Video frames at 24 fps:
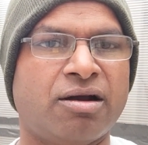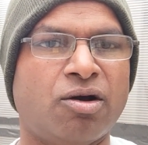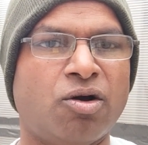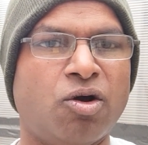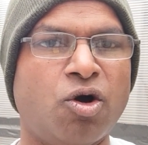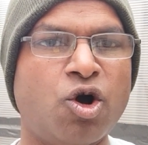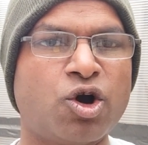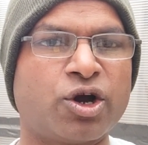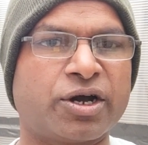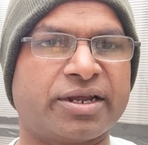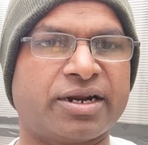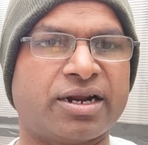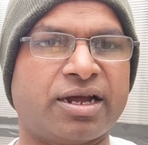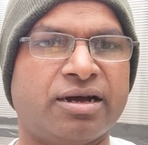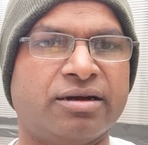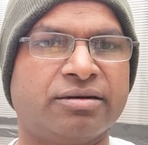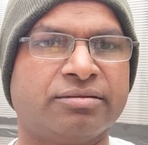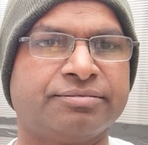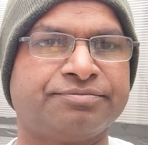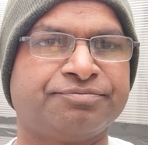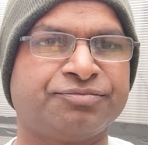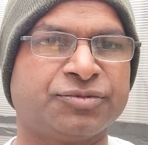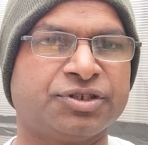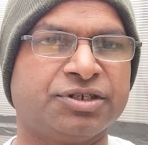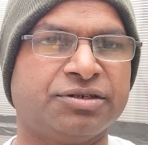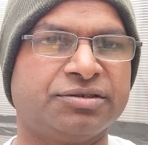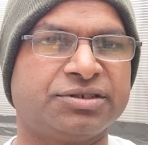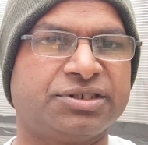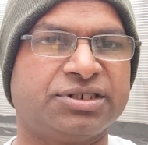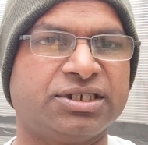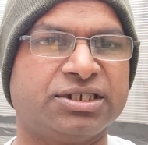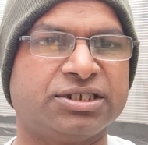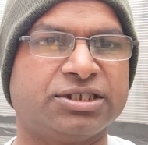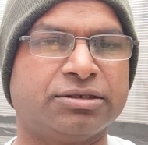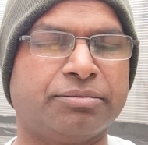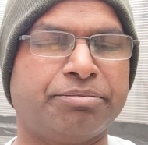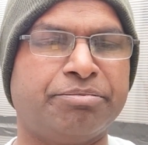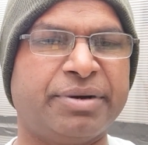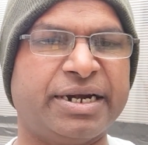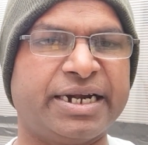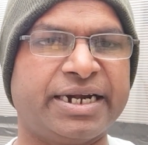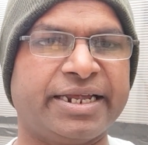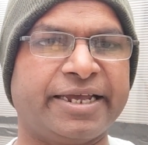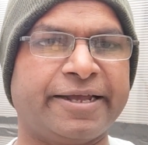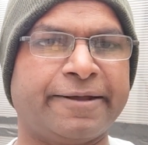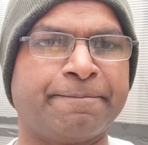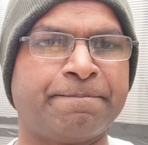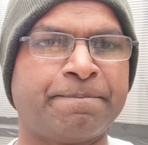Okra, which is
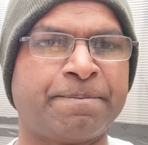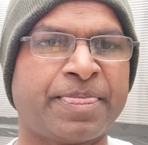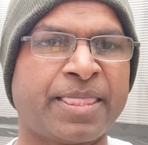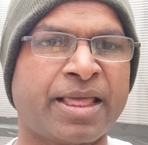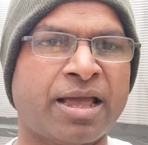Bandi.